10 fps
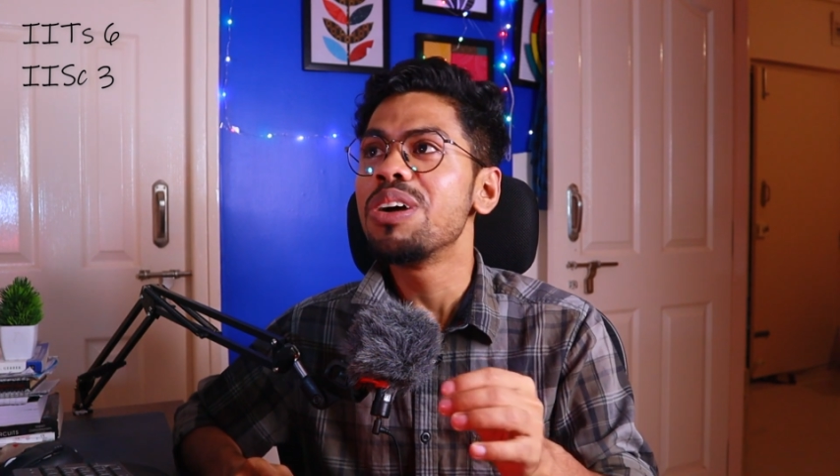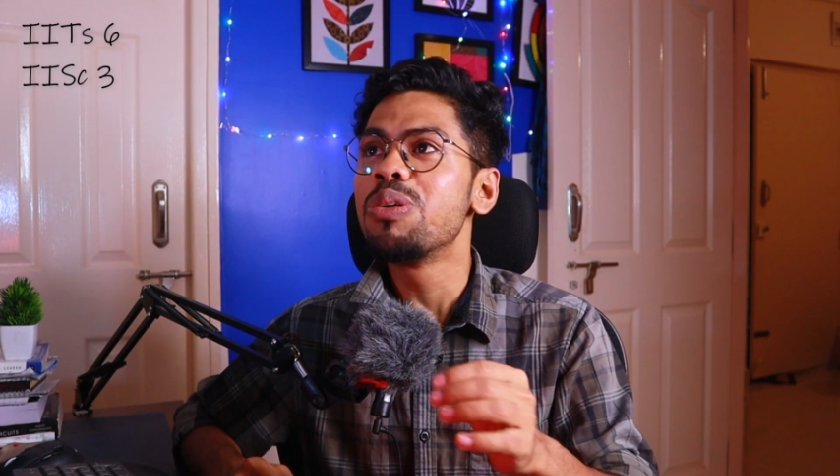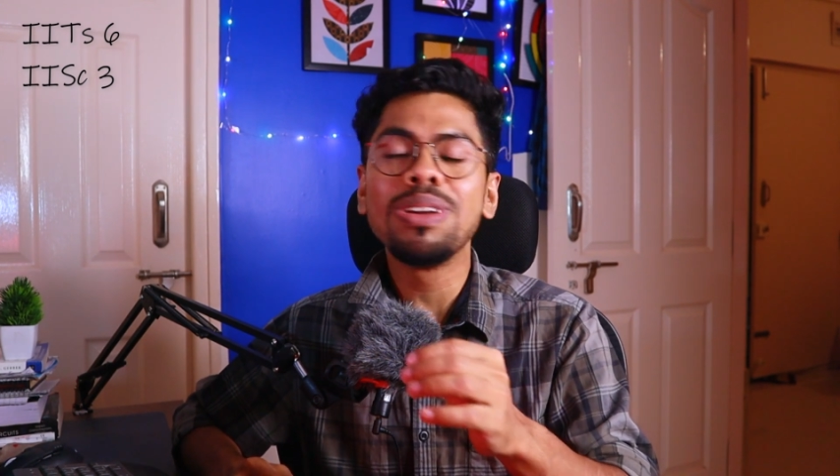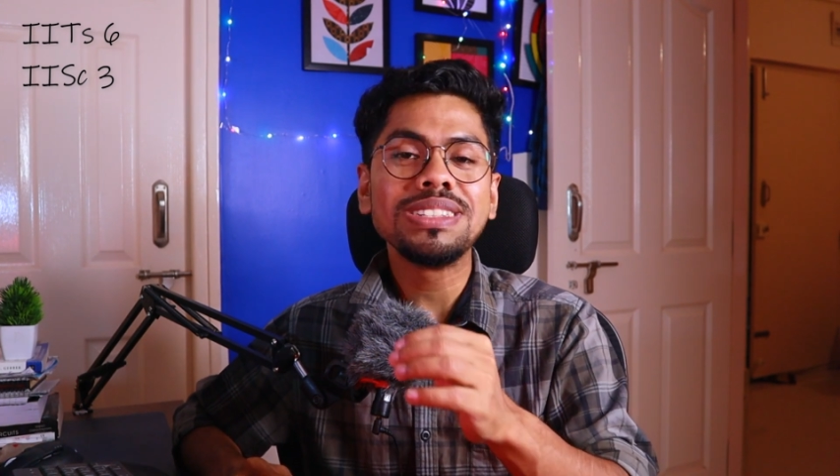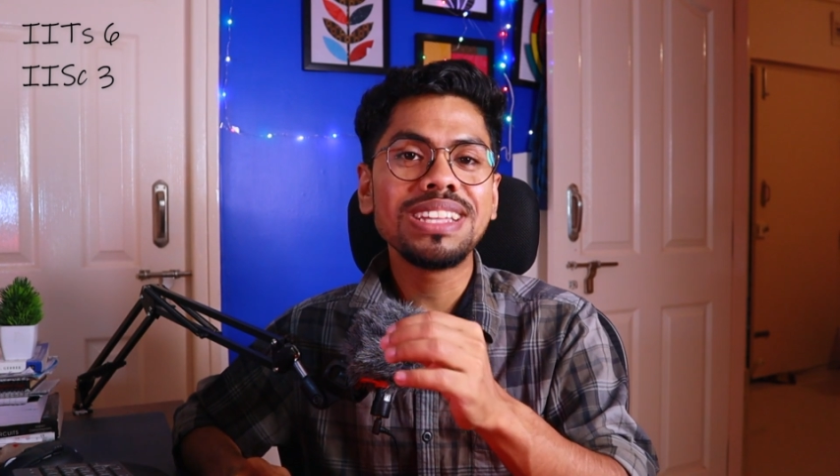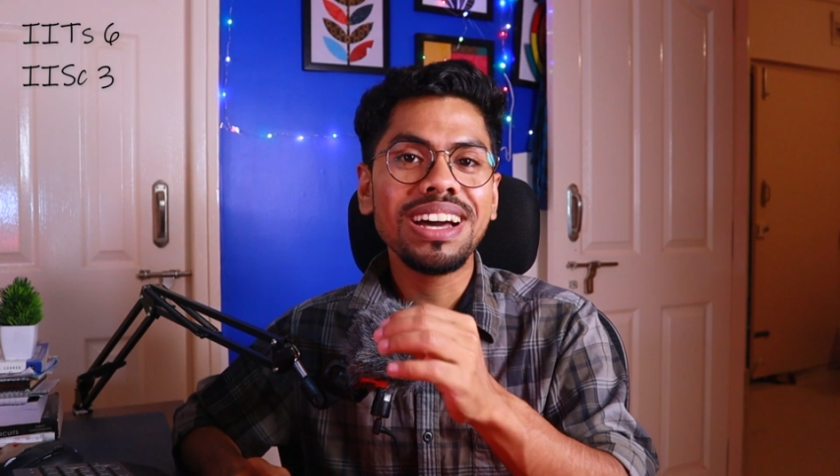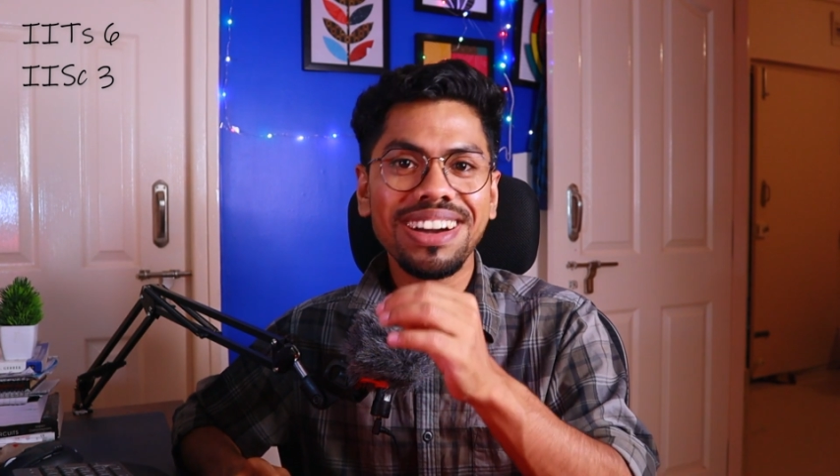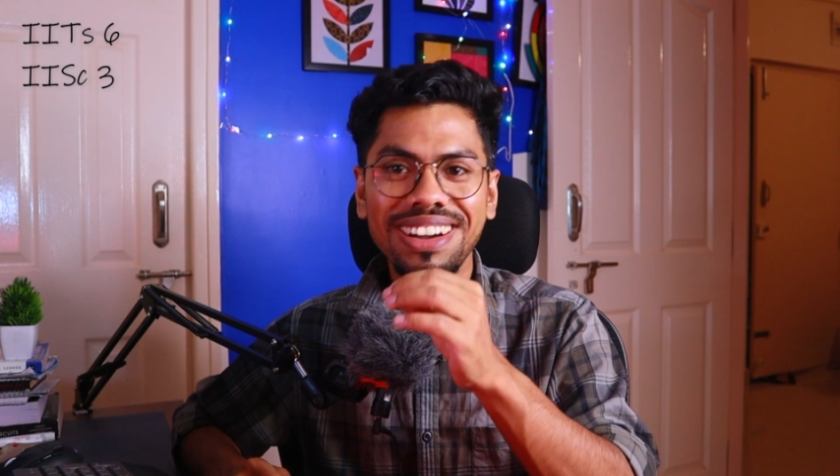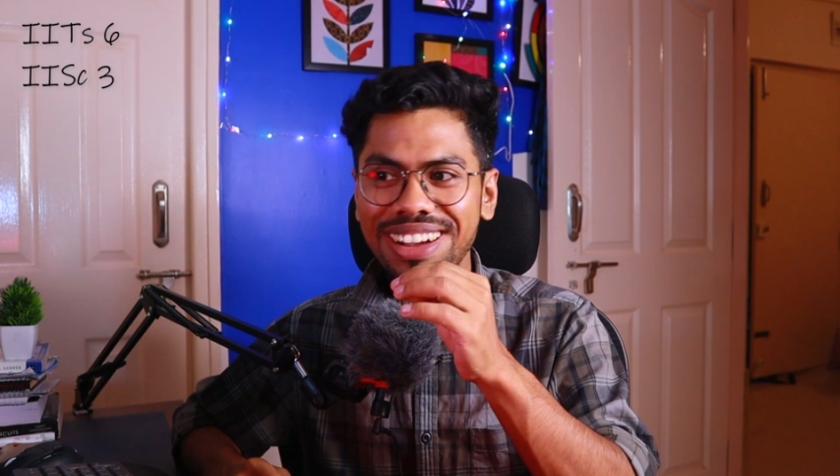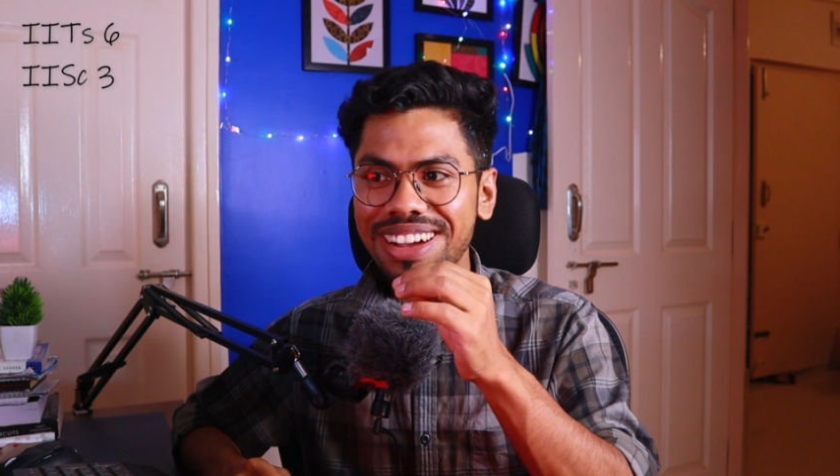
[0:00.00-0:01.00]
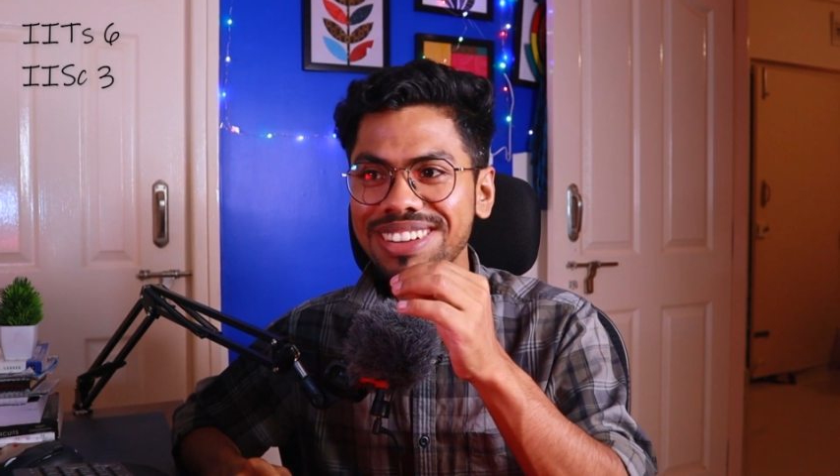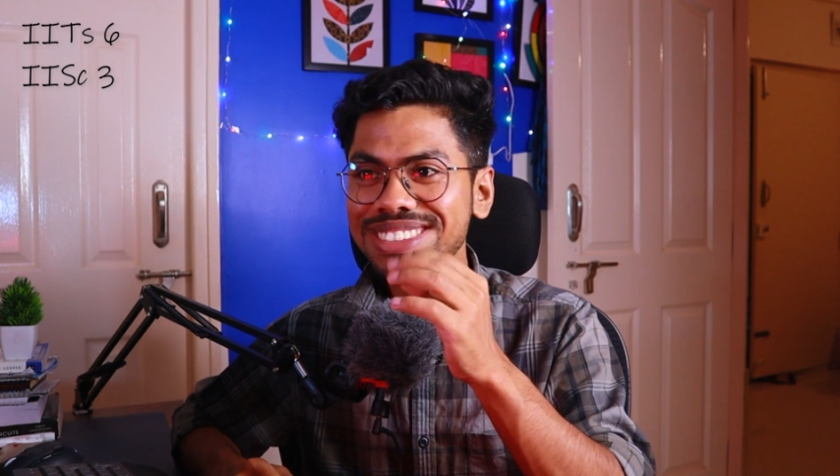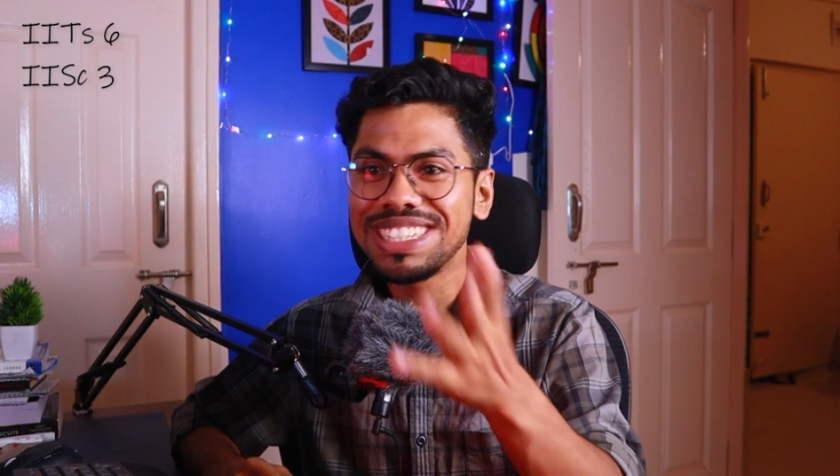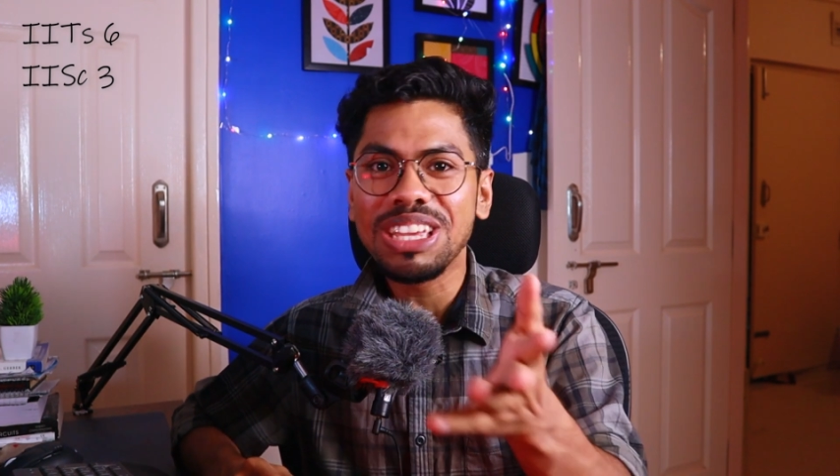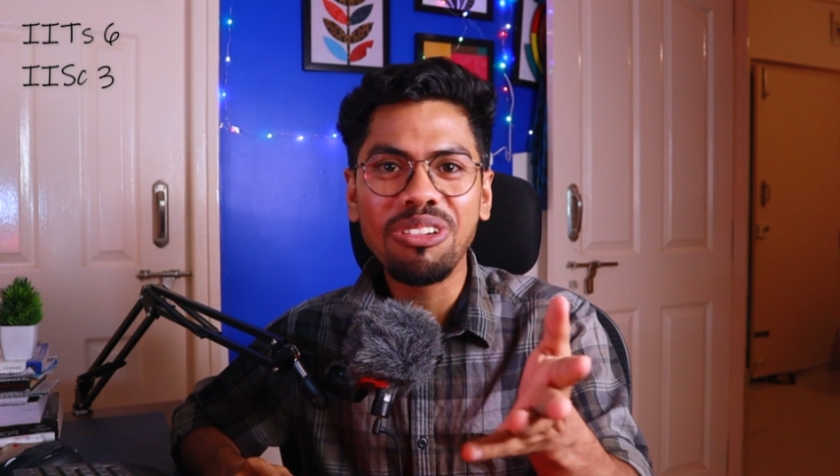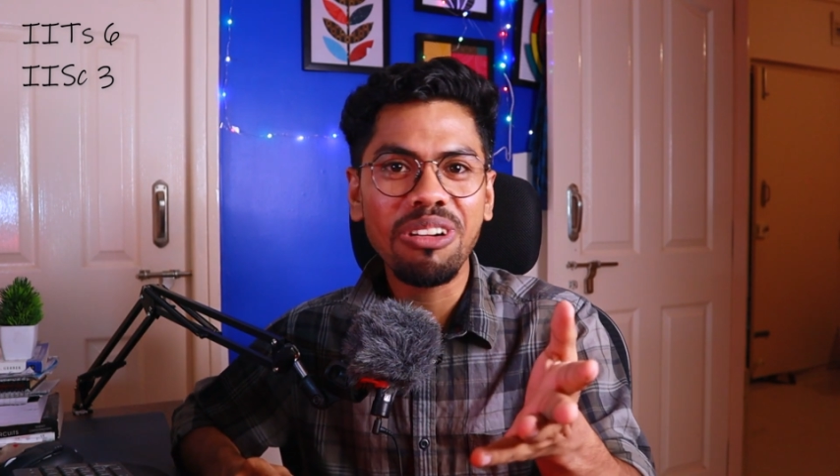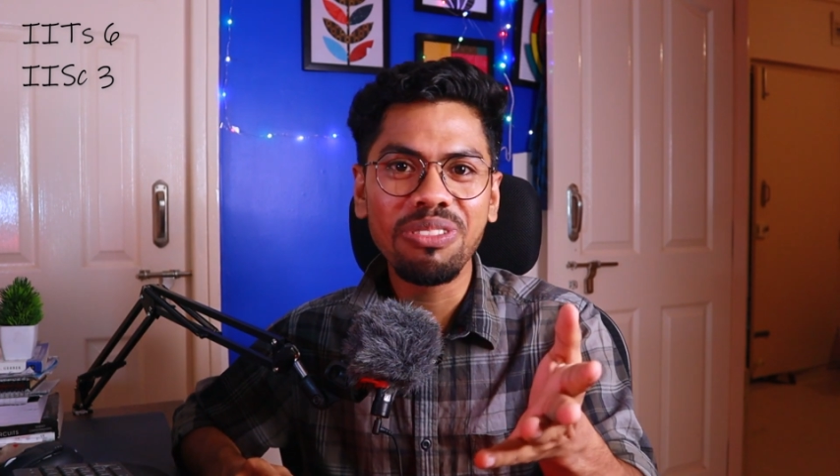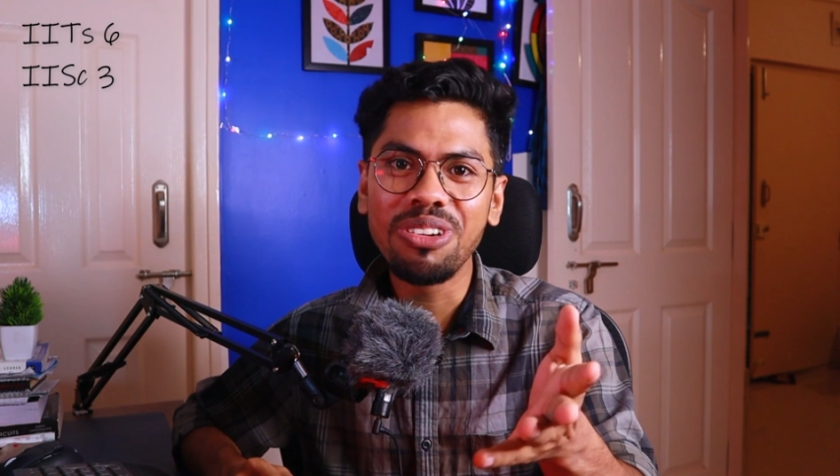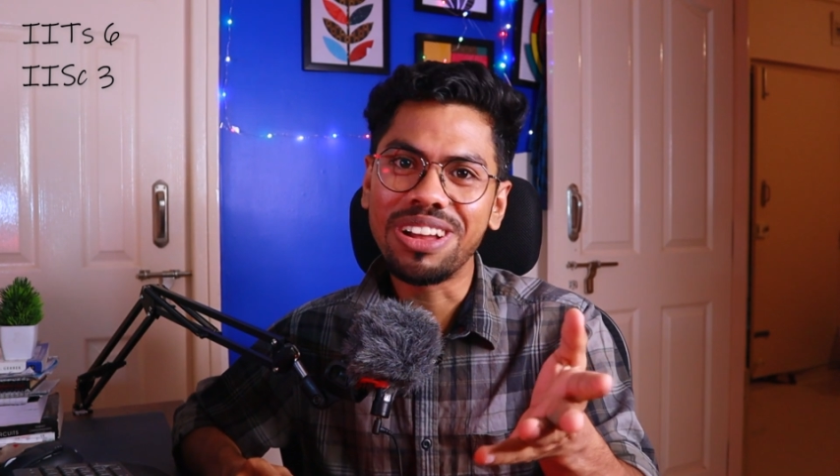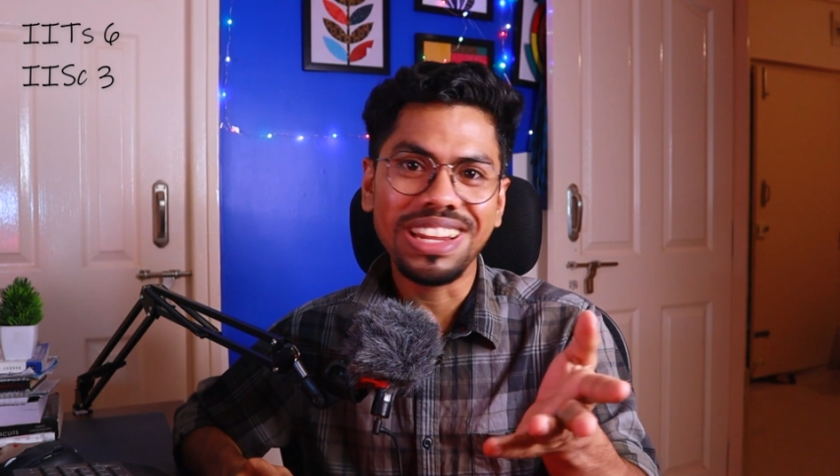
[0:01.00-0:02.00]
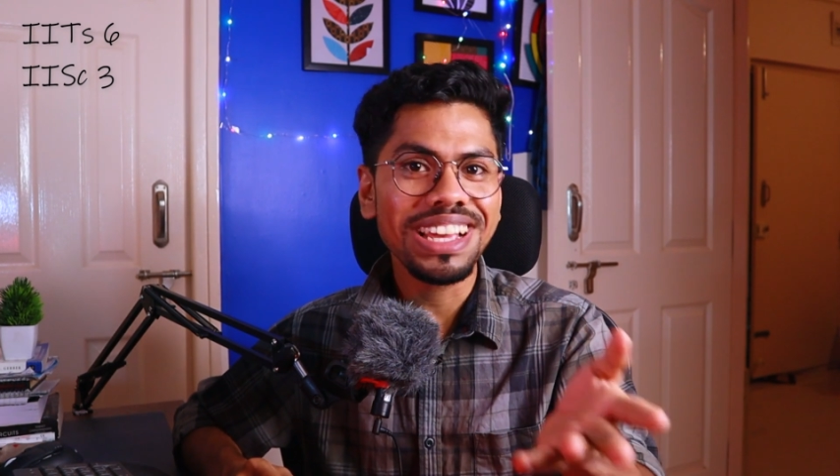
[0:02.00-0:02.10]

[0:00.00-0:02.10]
Who is the uh, CEO of Google?